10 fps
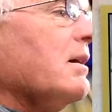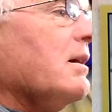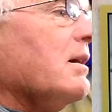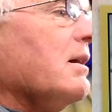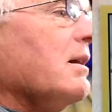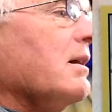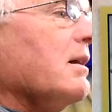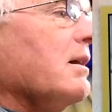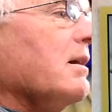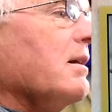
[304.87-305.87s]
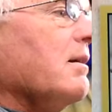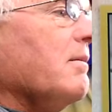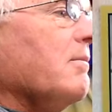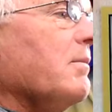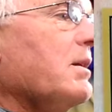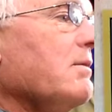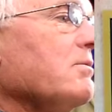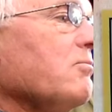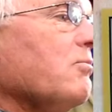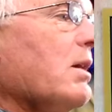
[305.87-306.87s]
He
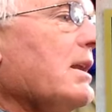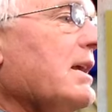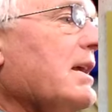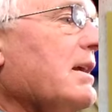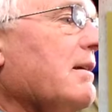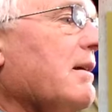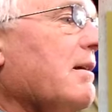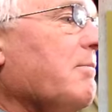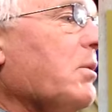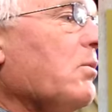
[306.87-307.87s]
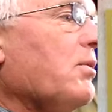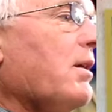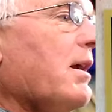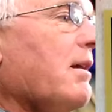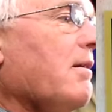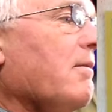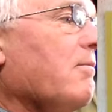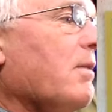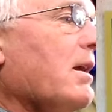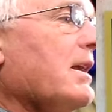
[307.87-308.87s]
was both a
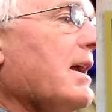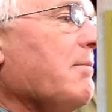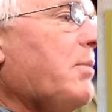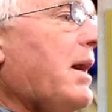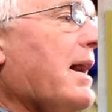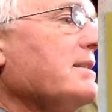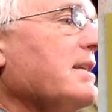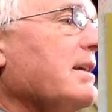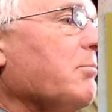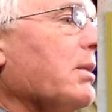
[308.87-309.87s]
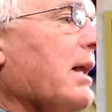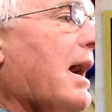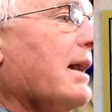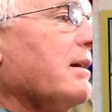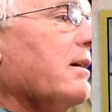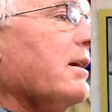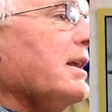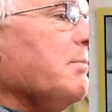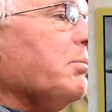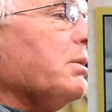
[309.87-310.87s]
running and passing blocker.
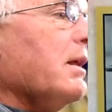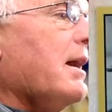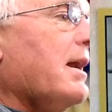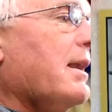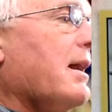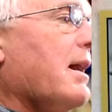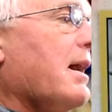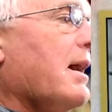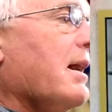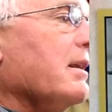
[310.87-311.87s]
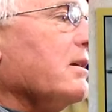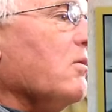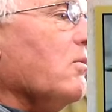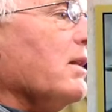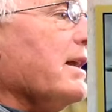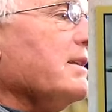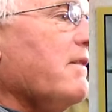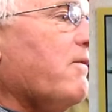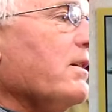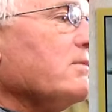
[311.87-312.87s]
He played on goal line
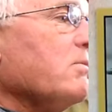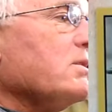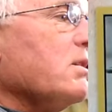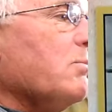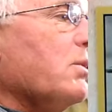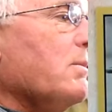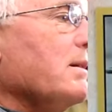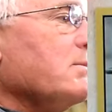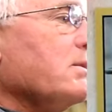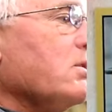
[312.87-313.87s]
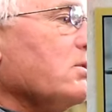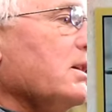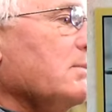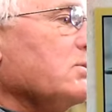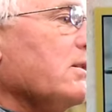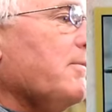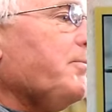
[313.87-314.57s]
defense, was superb on special teams.